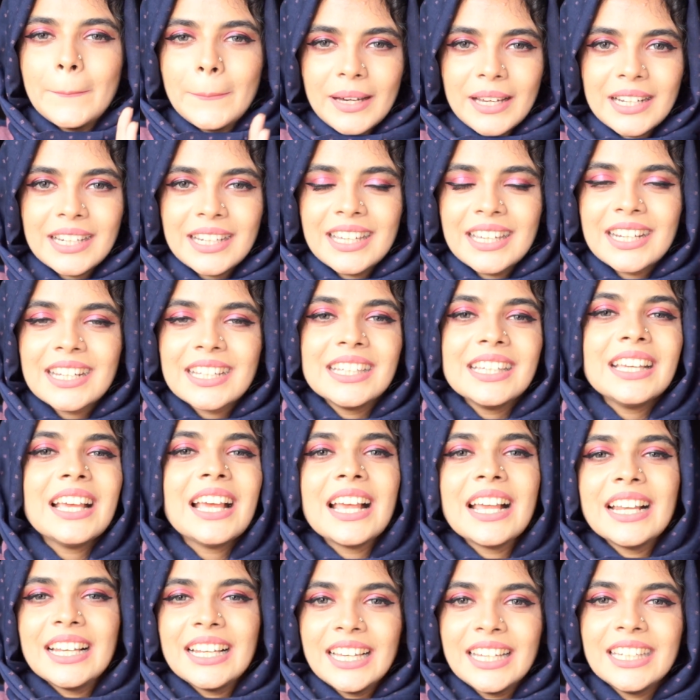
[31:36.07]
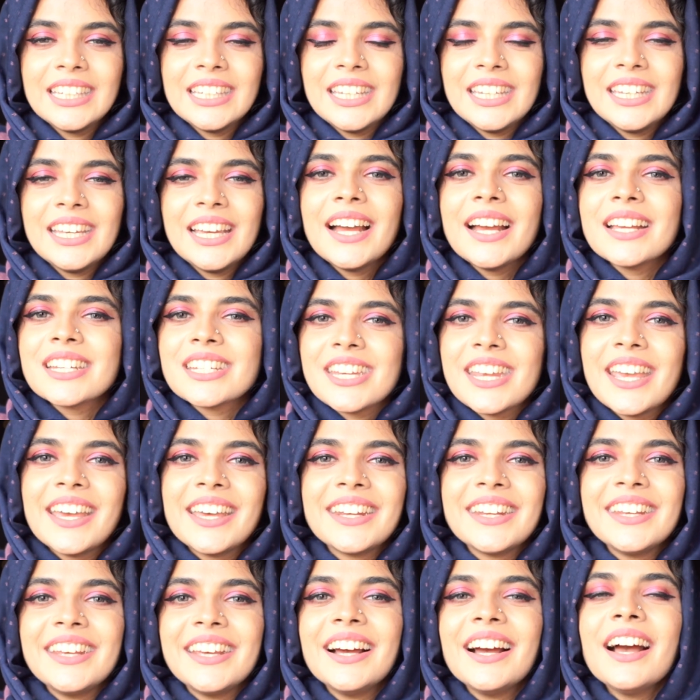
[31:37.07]
Markarde like kiya,
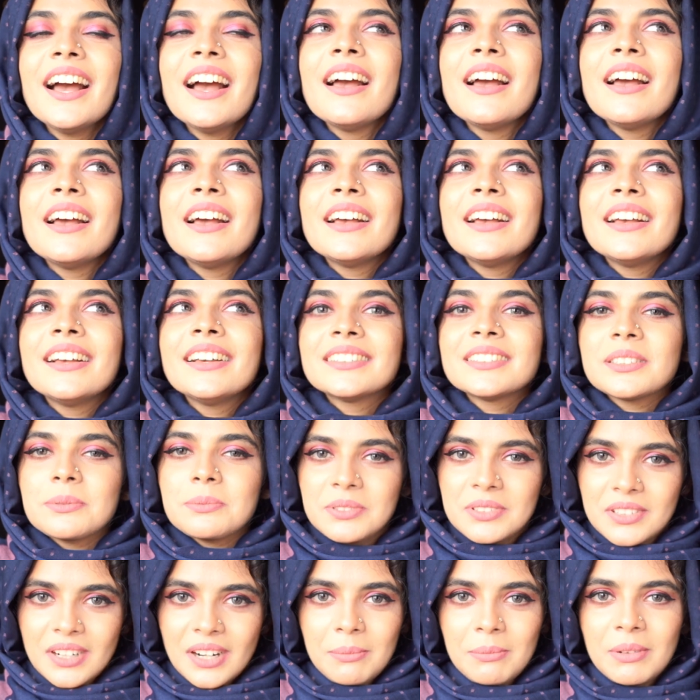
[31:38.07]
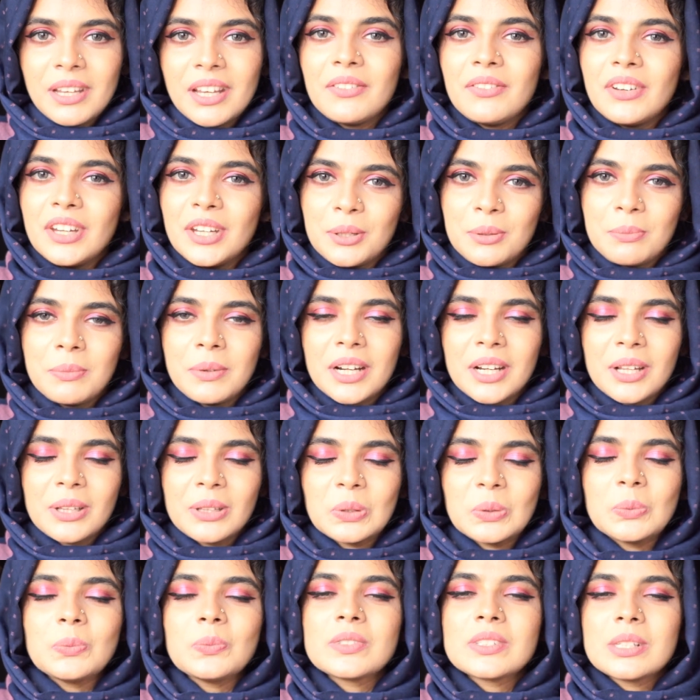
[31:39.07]
share kiya, subscribe kiya, veendum
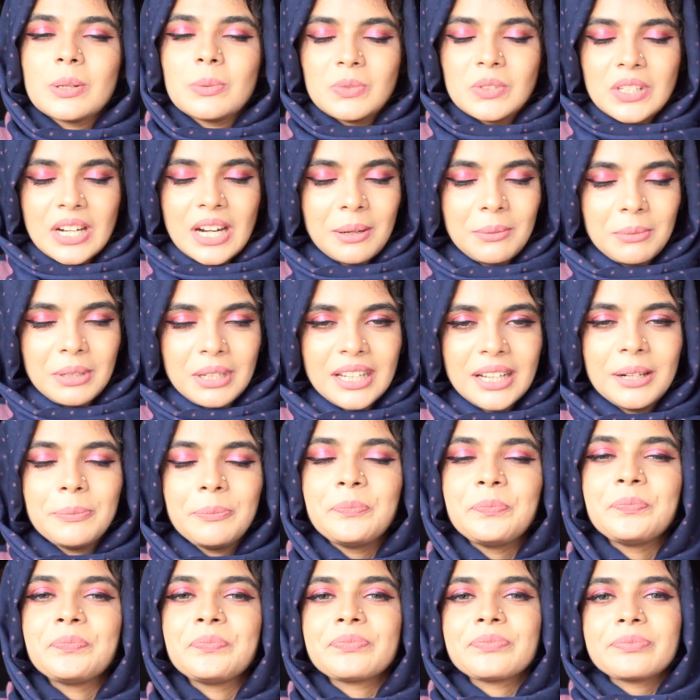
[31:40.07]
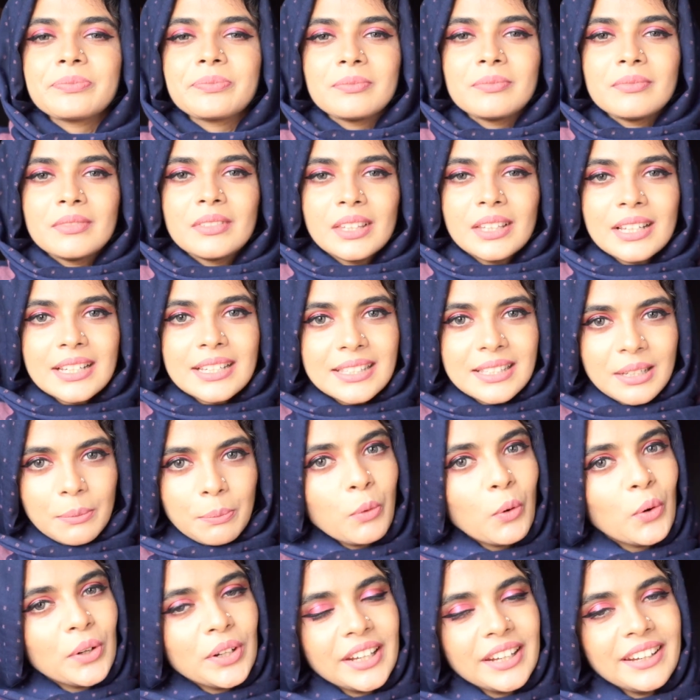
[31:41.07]
parayunu subscribe kiya,
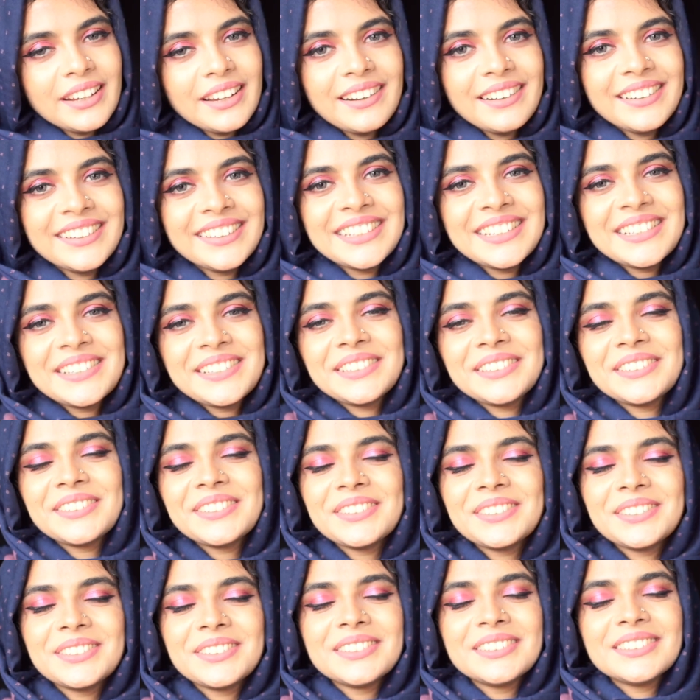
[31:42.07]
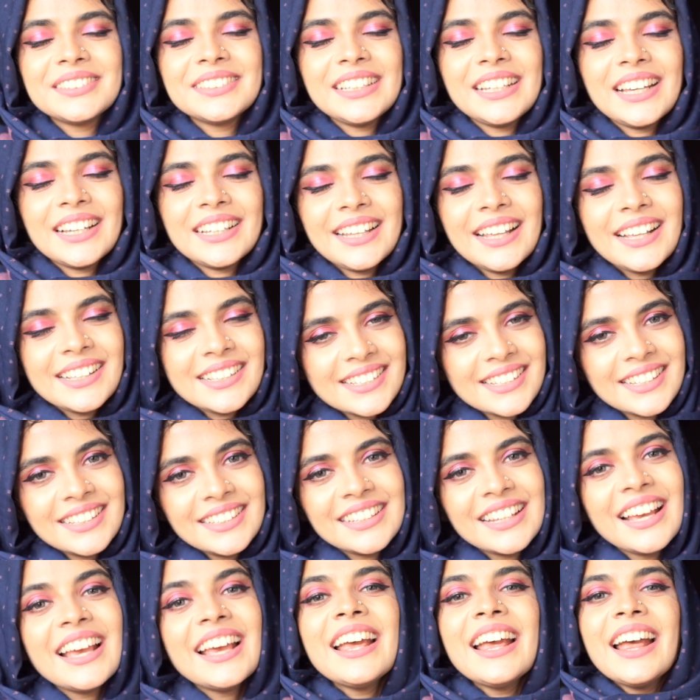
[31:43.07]
support kiya. So yeah, that's
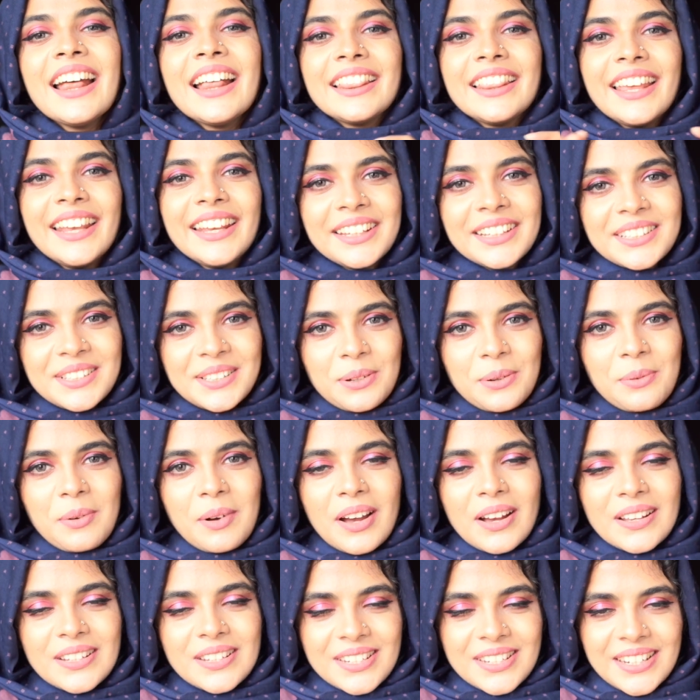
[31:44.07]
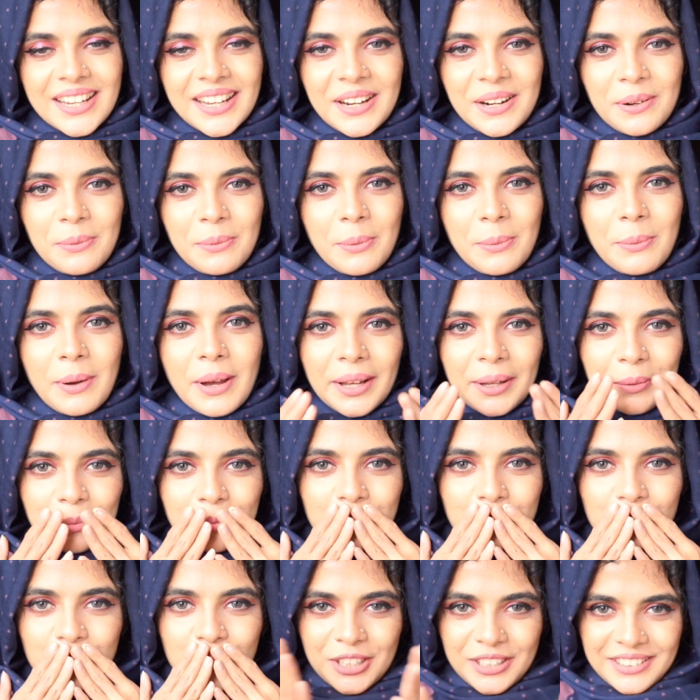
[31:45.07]
it. Thank you so much, take care, bye bye.